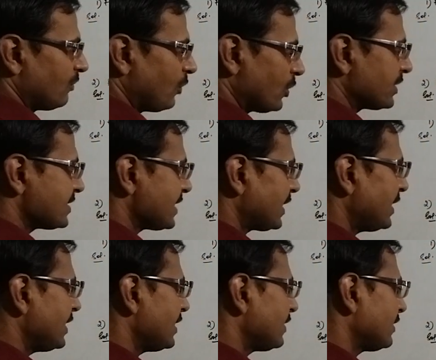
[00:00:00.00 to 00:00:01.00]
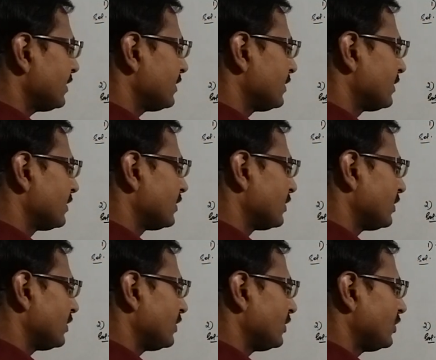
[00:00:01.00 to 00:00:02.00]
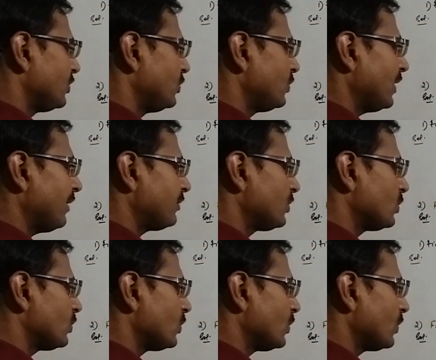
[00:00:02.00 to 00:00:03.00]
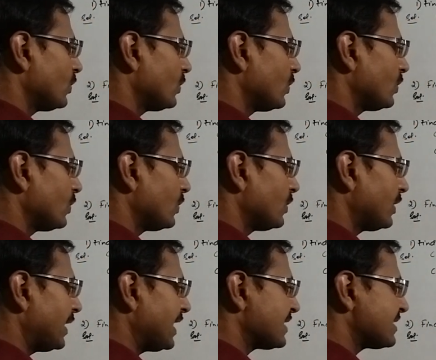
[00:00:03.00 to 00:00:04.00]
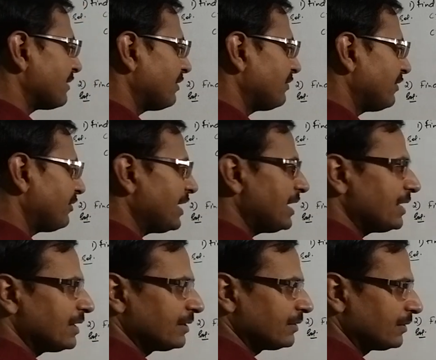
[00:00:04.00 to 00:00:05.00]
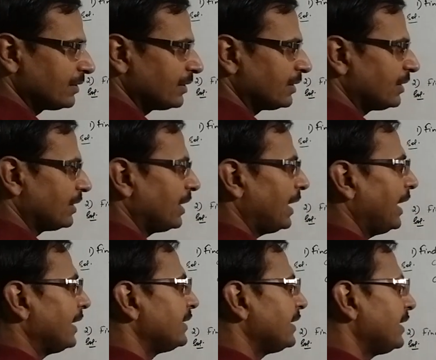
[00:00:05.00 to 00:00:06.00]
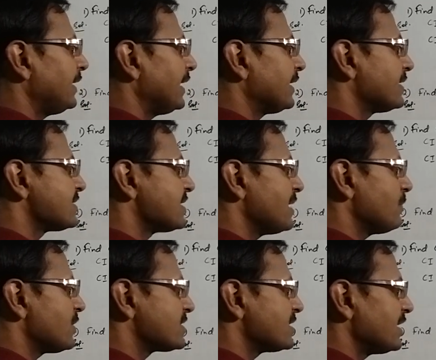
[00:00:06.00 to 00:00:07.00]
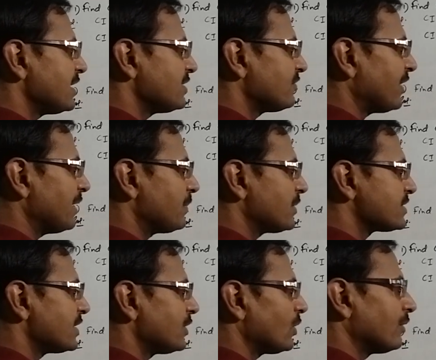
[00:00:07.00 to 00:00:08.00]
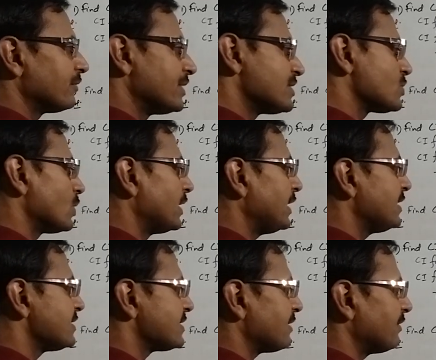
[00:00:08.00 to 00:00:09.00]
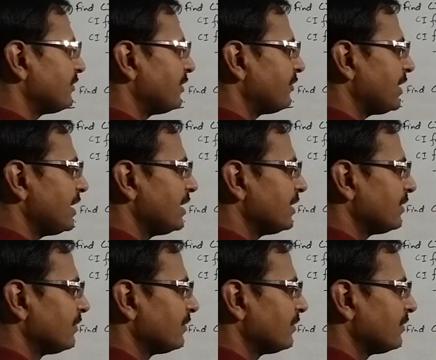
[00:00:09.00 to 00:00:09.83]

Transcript: For the second year, you have to take 750 and then take the same percentage, 5% of this only, 750.